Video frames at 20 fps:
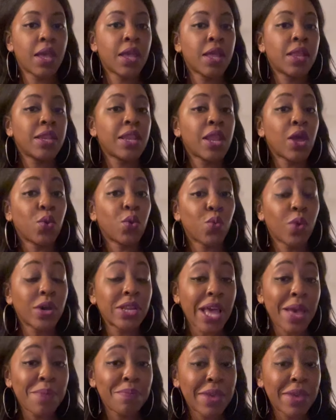Now, what
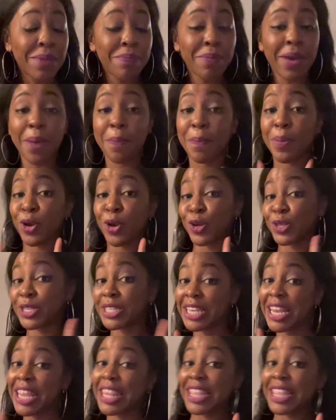I meant by
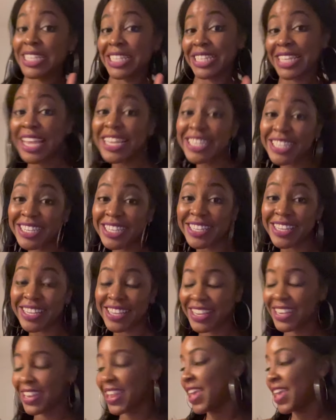
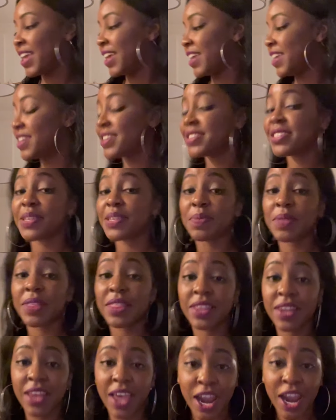personalization is something that
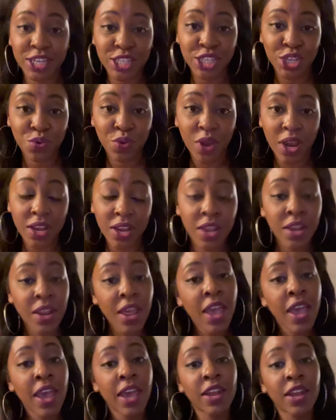I actually created,
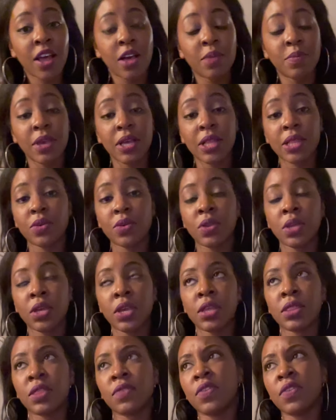and I'll be including
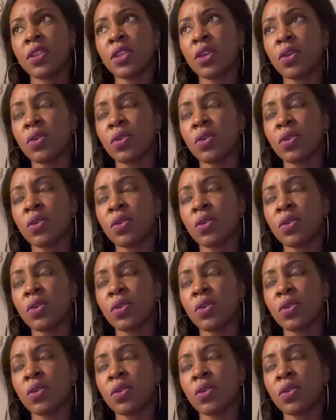the video